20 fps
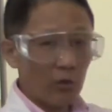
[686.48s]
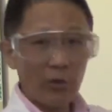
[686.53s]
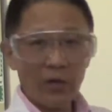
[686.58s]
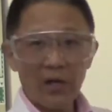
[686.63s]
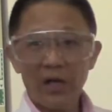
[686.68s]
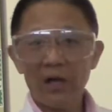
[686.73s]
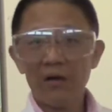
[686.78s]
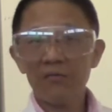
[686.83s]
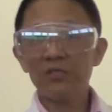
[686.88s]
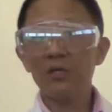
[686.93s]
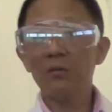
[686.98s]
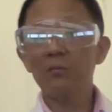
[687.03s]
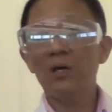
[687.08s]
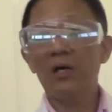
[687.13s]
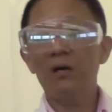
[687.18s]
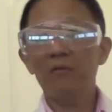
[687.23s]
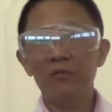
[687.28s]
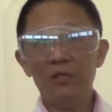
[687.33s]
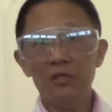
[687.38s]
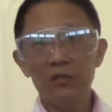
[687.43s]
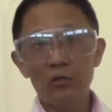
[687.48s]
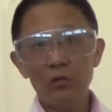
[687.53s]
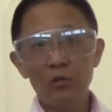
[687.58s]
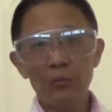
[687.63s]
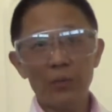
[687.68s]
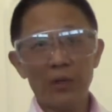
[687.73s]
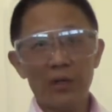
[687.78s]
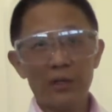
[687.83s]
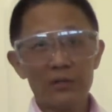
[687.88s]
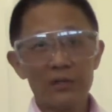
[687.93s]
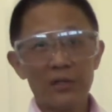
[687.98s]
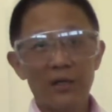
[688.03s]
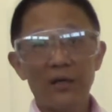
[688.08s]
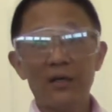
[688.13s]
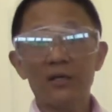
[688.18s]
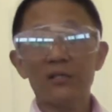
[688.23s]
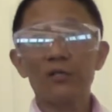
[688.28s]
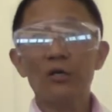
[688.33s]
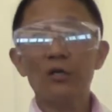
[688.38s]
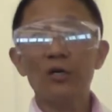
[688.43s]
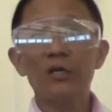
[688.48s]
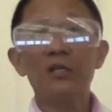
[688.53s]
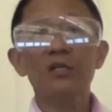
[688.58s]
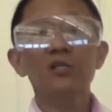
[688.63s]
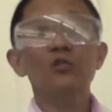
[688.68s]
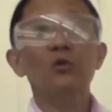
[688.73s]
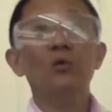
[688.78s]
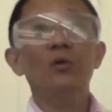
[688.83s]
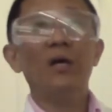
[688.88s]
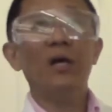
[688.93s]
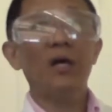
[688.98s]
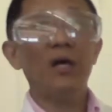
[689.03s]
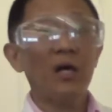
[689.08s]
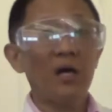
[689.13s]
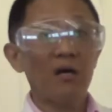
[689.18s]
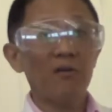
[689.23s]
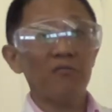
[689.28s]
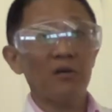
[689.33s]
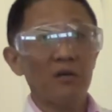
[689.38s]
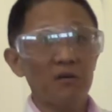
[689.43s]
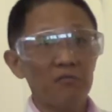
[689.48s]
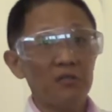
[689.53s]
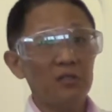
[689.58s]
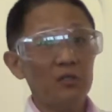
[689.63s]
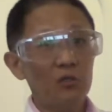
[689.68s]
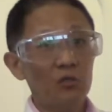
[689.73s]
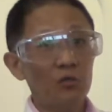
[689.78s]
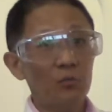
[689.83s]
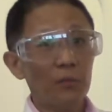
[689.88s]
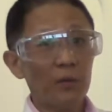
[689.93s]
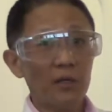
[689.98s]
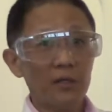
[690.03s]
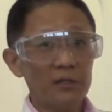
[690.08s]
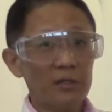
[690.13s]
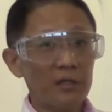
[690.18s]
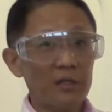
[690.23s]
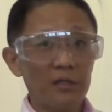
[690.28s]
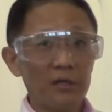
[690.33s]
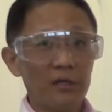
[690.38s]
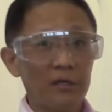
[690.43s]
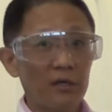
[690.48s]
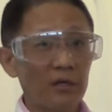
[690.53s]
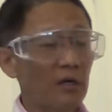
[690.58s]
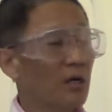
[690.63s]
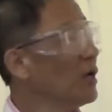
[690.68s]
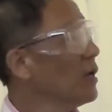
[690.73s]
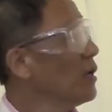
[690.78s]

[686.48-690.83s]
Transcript: you have some Fe2+. As long as you have Fe2+ in here,